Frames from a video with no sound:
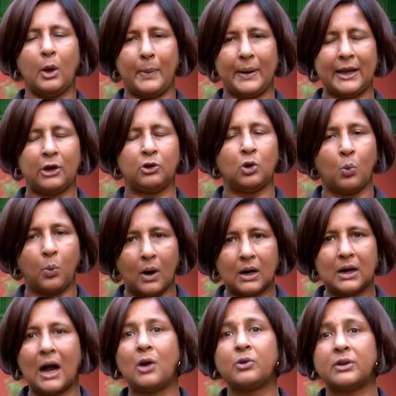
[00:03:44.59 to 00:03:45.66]
where they're going to
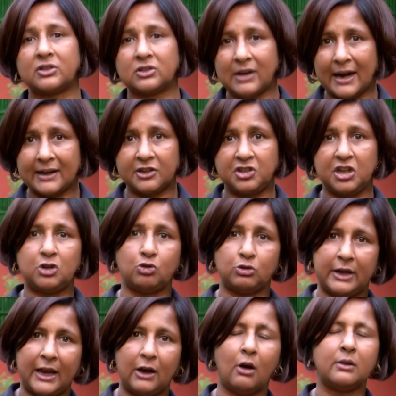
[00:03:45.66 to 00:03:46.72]
work out a strategy to
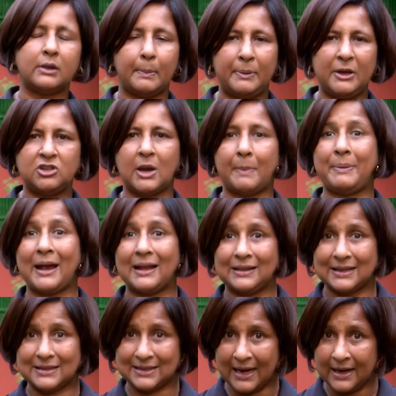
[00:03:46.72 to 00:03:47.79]
take on the B J P at
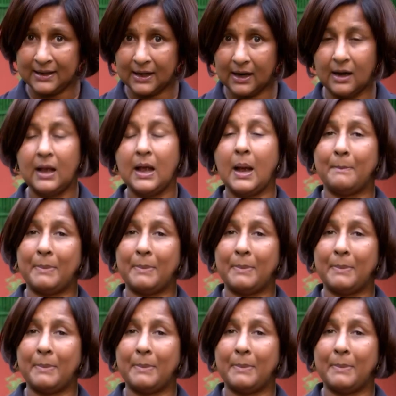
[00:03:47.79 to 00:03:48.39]
the centre,